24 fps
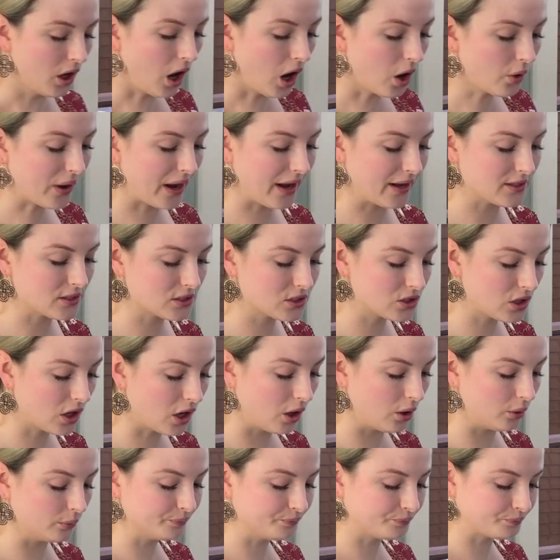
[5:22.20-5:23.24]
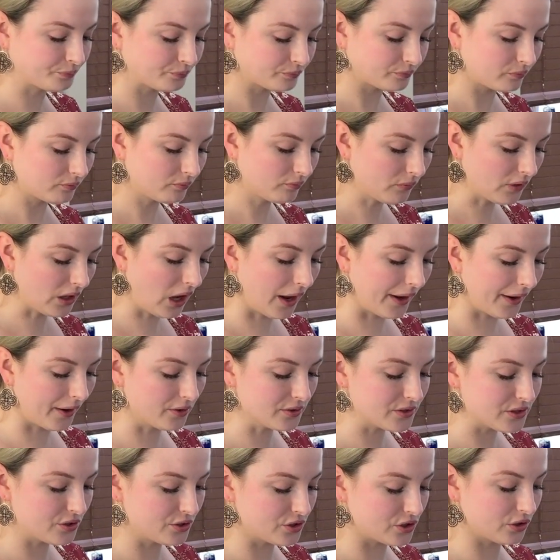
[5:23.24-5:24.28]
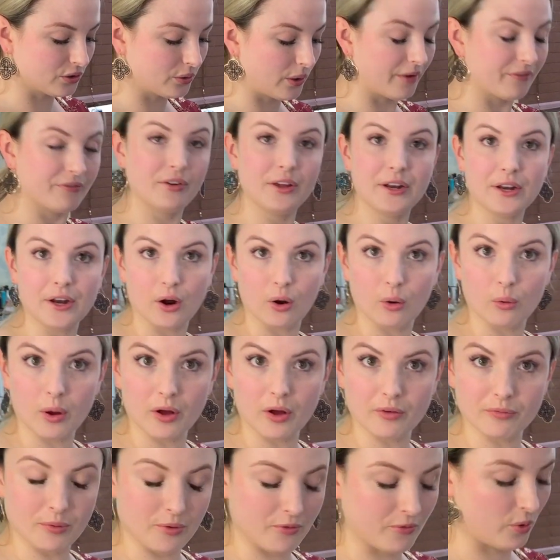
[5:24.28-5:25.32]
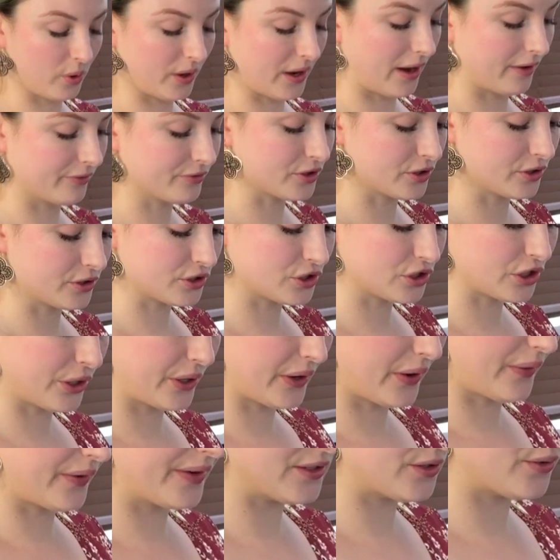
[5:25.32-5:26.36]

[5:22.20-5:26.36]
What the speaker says: Okay, so I also do a video of before and after. I'll show you how I